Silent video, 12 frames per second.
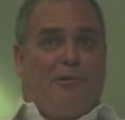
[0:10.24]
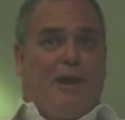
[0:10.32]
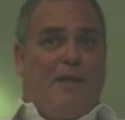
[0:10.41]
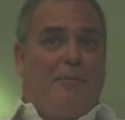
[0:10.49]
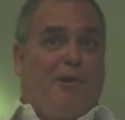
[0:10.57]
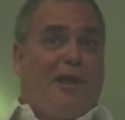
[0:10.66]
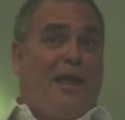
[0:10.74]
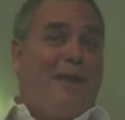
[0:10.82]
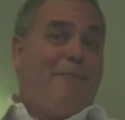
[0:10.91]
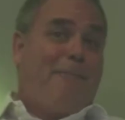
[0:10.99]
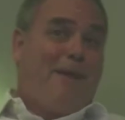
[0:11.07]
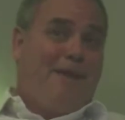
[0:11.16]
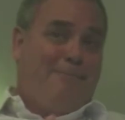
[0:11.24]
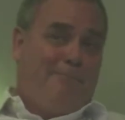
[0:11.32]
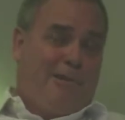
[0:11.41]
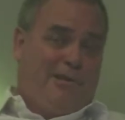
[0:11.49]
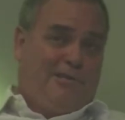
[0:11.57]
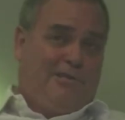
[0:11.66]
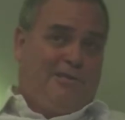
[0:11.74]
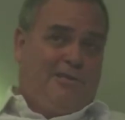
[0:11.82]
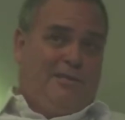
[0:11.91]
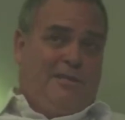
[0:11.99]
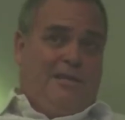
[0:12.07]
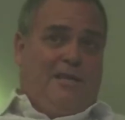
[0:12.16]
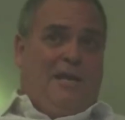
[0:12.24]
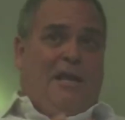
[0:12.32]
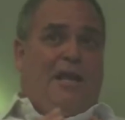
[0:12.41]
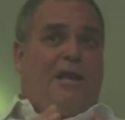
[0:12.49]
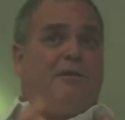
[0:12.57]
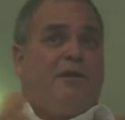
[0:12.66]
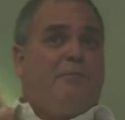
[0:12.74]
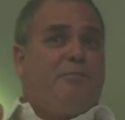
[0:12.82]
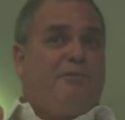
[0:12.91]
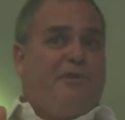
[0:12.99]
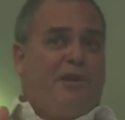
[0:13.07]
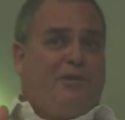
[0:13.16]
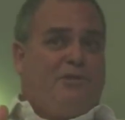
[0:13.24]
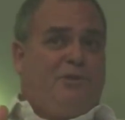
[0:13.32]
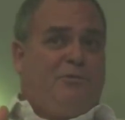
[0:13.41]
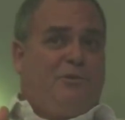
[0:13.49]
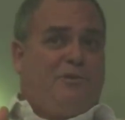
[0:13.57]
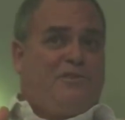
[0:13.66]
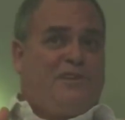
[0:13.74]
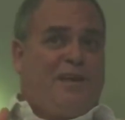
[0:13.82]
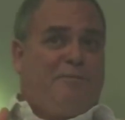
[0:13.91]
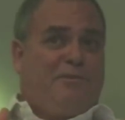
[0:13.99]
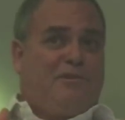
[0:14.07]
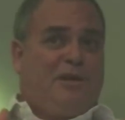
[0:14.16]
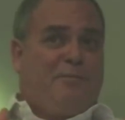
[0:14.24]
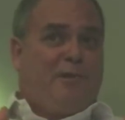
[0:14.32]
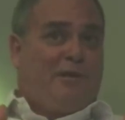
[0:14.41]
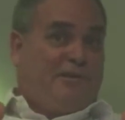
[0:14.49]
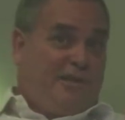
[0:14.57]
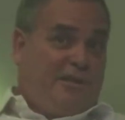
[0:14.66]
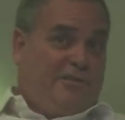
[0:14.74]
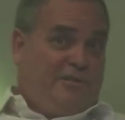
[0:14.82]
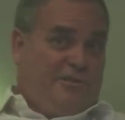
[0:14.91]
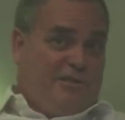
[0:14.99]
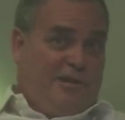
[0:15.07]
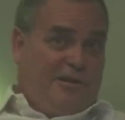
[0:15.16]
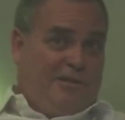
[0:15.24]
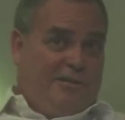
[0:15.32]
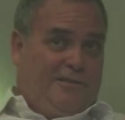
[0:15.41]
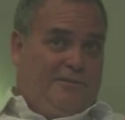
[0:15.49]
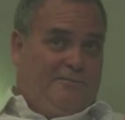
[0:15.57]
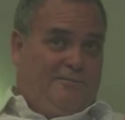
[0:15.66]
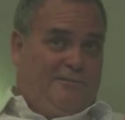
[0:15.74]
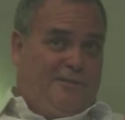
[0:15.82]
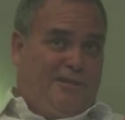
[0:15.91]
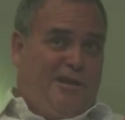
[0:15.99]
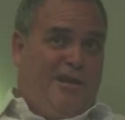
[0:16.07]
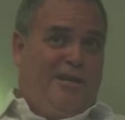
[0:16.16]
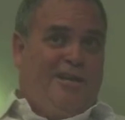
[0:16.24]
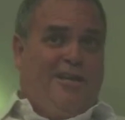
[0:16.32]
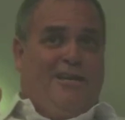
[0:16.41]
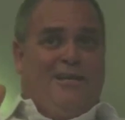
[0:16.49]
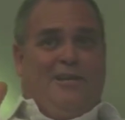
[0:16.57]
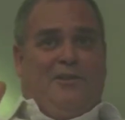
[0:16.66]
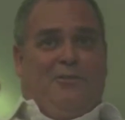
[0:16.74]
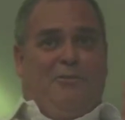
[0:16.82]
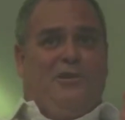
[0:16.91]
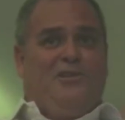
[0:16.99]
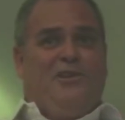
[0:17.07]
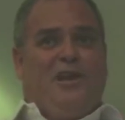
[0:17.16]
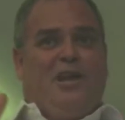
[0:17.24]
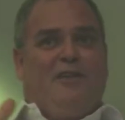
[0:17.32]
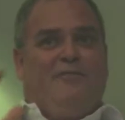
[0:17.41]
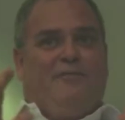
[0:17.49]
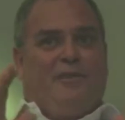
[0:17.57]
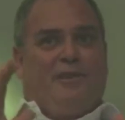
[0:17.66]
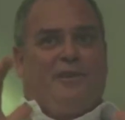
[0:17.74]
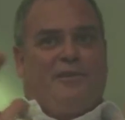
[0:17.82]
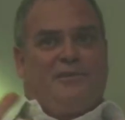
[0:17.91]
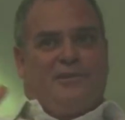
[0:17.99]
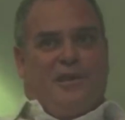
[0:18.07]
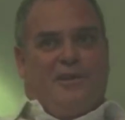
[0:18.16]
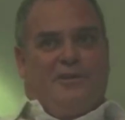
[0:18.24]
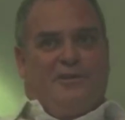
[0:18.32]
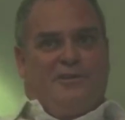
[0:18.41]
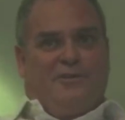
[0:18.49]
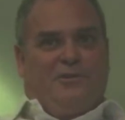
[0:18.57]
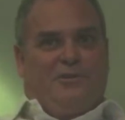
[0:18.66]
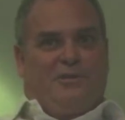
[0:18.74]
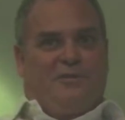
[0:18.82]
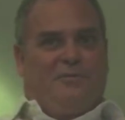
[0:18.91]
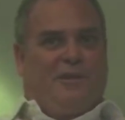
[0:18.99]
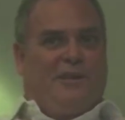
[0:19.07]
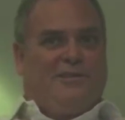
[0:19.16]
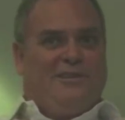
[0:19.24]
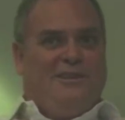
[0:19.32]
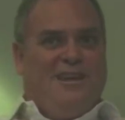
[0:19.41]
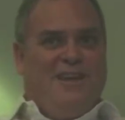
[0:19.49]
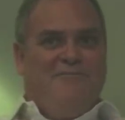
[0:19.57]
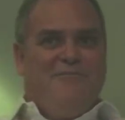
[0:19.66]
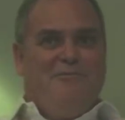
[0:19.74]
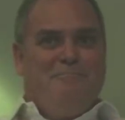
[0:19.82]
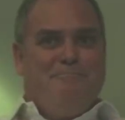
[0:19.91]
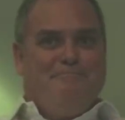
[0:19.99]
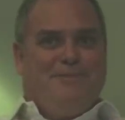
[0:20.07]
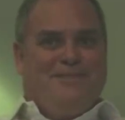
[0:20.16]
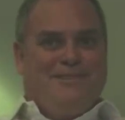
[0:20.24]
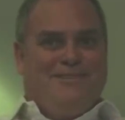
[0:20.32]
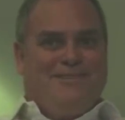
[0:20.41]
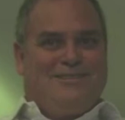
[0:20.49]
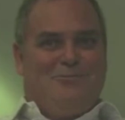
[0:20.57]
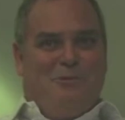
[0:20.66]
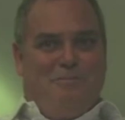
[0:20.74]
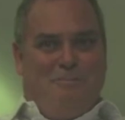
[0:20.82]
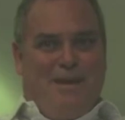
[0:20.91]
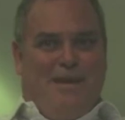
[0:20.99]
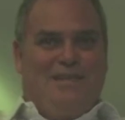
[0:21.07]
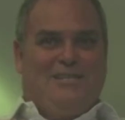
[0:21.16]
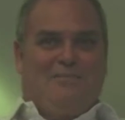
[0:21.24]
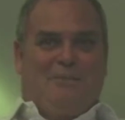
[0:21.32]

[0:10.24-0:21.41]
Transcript: or campaign budget and provide you with a sample template to get you started. Okay? The reason I've decided to do this is because it never ceases to amaze me